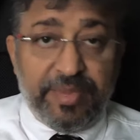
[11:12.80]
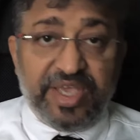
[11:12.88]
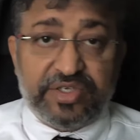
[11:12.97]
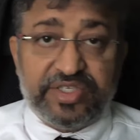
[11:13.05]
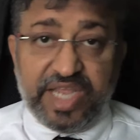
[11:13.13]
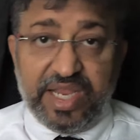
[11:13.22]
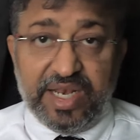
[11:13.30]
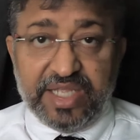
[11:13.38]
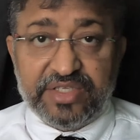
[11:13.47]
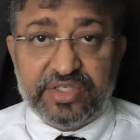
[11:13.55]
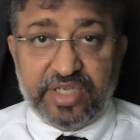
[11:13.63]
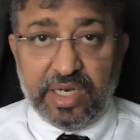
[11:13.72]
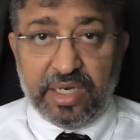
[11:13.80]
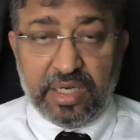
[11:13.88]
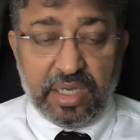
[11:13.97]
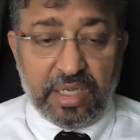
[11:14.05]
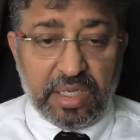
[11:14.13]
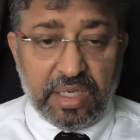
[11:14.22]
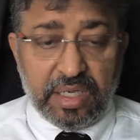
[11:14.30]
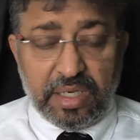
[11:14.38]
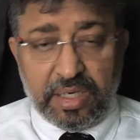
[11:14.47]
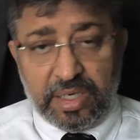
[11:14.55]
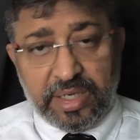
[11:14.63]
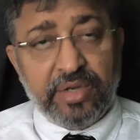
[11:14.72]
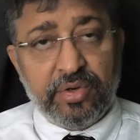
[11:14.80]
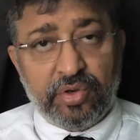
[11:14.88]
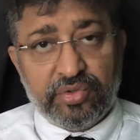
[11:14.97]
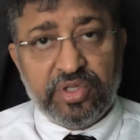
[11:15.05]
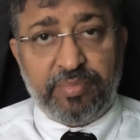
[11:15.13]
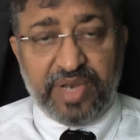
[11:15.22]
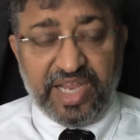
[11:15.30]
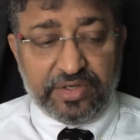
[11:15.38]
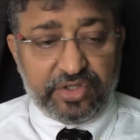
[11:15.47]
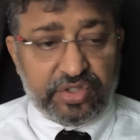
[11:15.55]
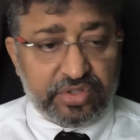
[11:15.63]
make stainless steel, the plates.